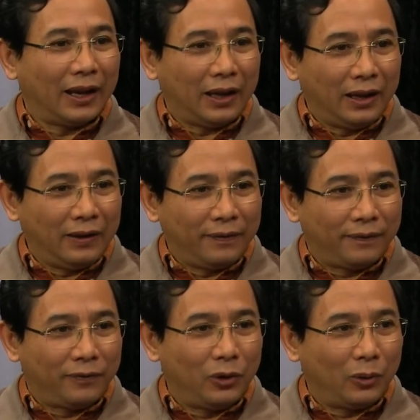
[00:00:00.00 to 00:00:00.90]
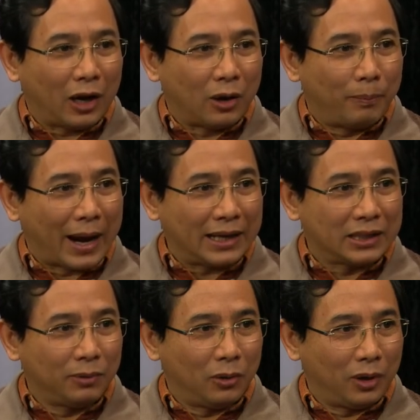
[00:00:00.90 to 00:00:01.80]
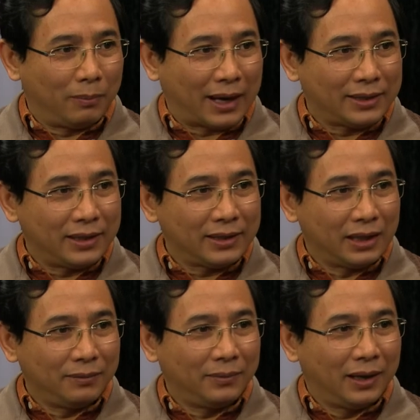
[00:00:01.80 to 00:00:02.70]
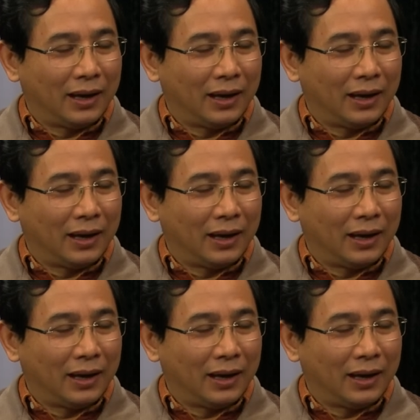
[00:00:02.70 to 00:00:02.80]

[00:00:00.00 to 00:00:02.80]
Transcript: If you are compatible with my system,